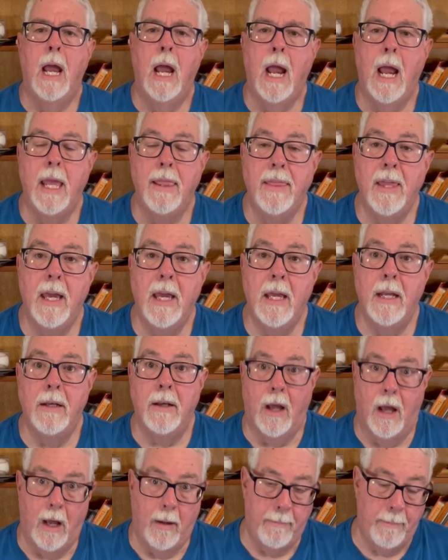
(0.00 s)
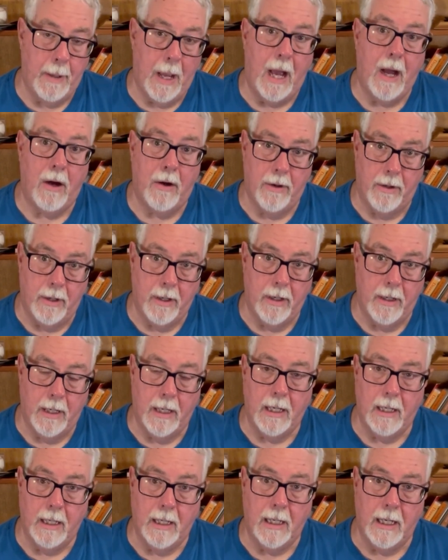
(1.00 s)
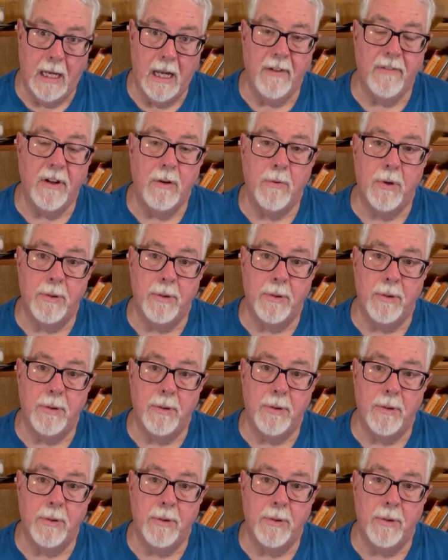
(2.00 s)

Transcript: And then about even